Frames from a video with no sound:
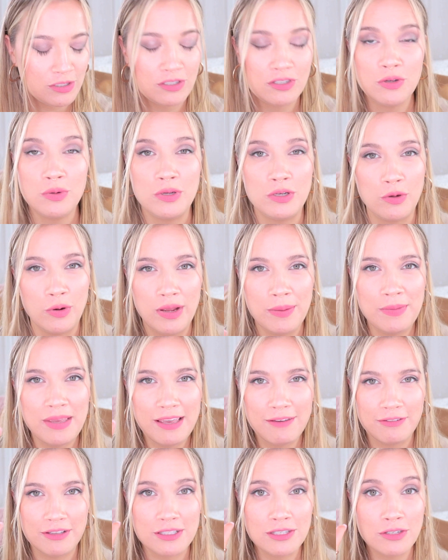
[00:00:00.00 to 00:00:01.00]
to annoy me
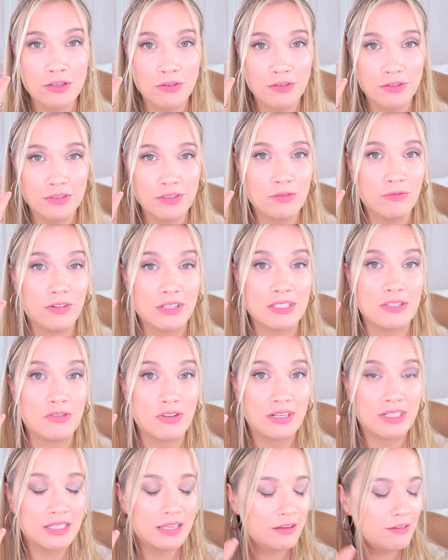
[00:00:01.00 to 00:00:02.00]
if it's too
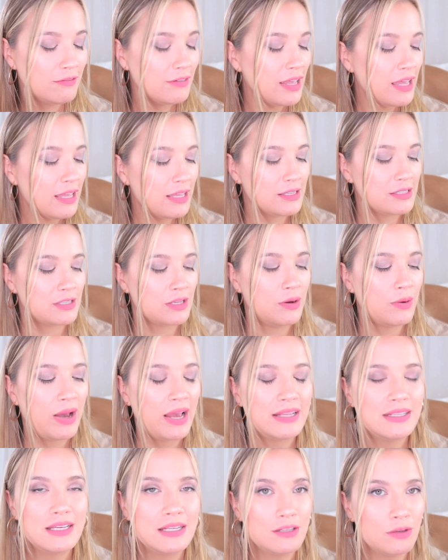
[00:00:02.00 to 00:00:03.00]
restrictive. So
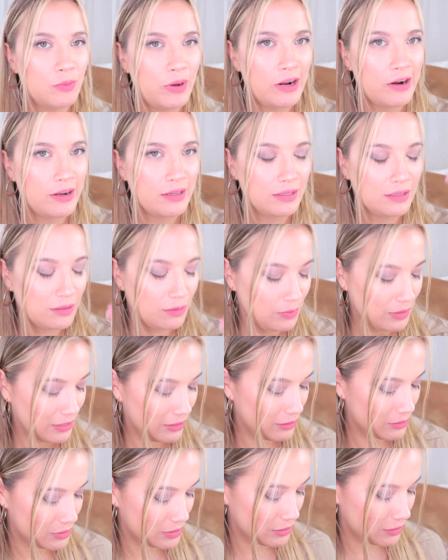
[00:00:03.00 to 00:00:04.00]
I tend to wear it a little bit
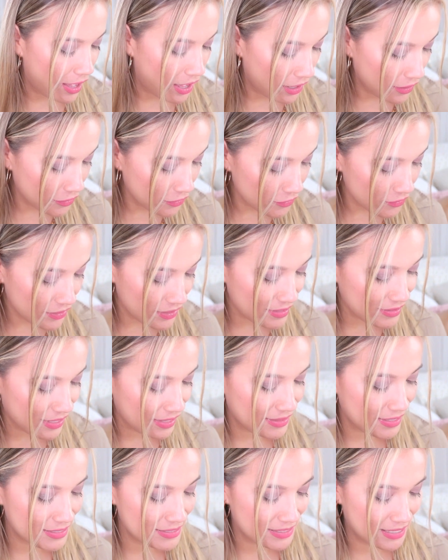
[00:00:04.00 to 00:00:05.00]
looser. Other thing
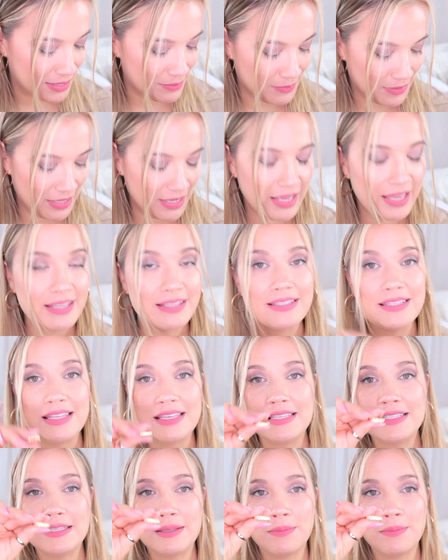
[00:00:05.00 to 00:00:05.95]
that they sent me is this